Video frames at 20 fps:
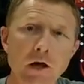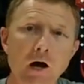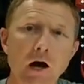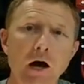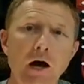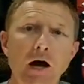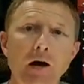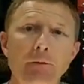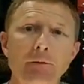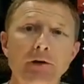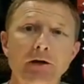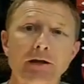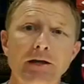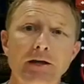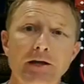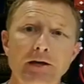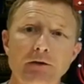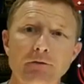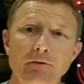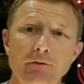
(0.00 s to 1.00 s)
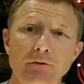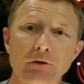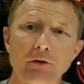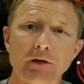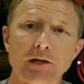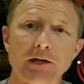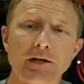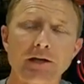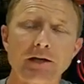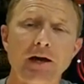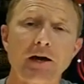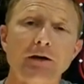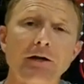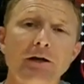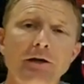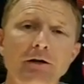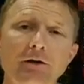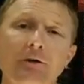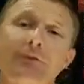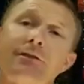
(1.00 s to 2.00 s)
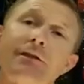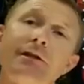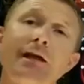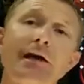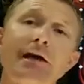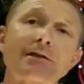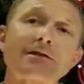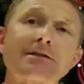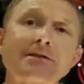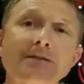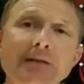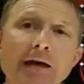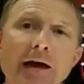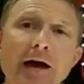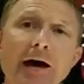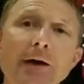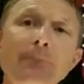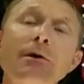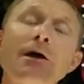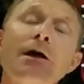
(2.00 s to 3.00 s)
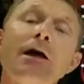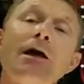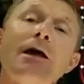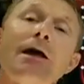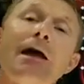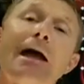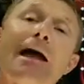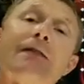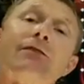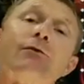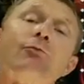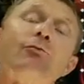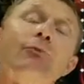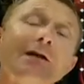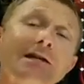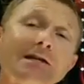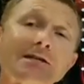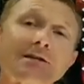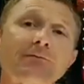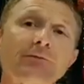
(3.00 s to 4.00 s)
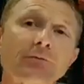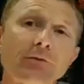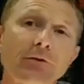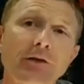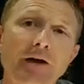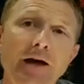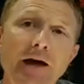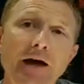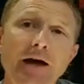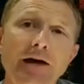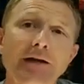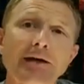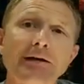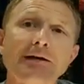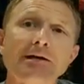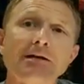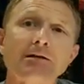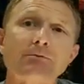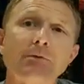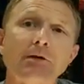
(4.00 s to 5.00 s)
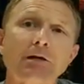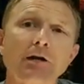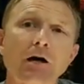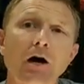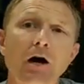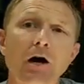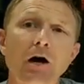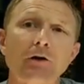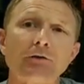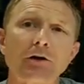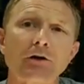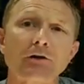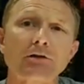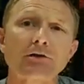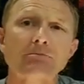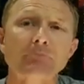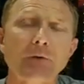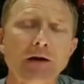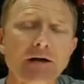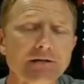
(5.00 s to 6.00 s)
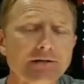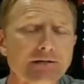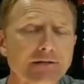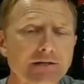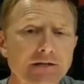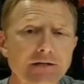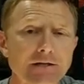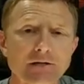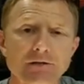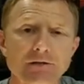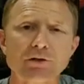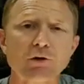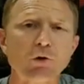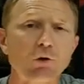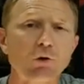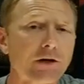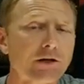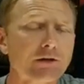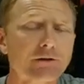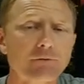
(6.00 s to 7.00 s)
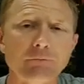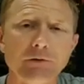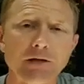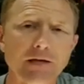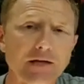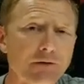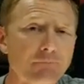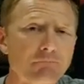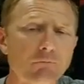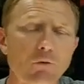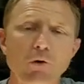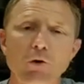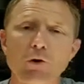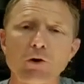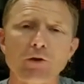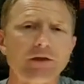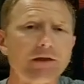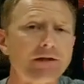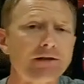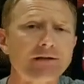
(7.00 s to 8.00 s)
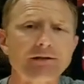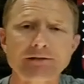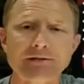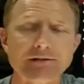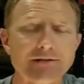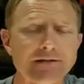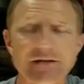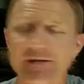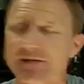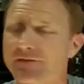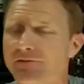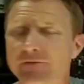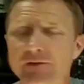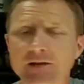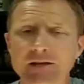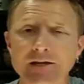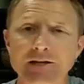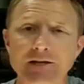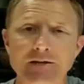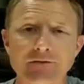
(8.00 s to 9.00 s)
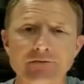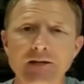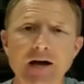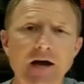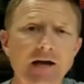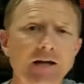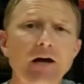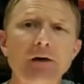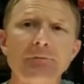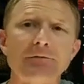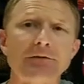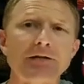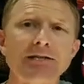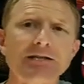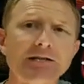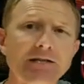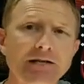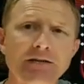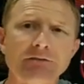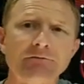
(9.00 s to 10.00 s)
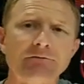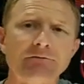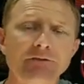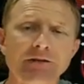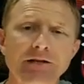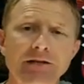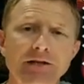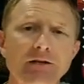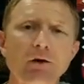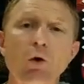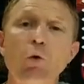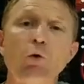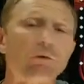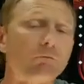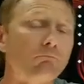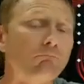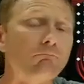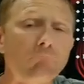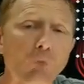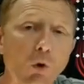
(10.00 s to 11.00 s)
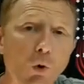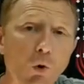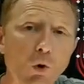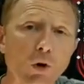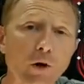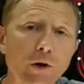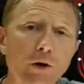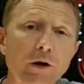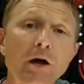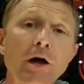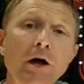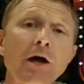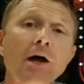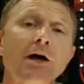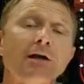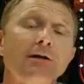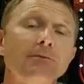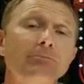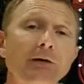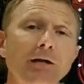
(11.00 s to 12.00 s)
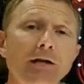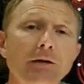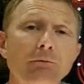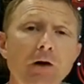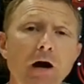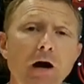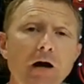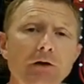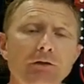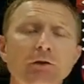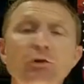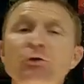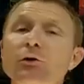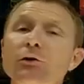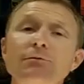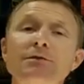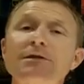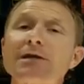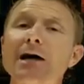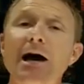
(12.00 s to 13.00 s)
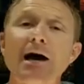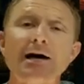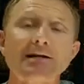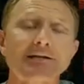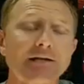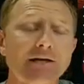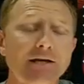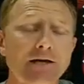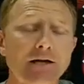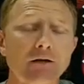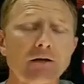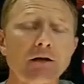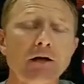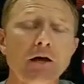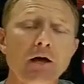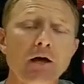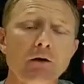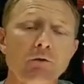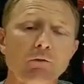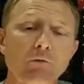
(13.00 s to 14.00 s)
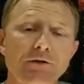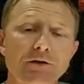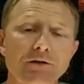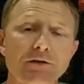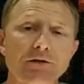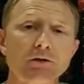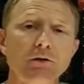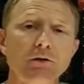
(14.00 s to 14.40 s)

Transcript: Again, if looking down here at the next step, and the reason for that is because our spacing is going to be more than 6 feet, if not up to 10 feet or more, depending upon the group size. Again, with the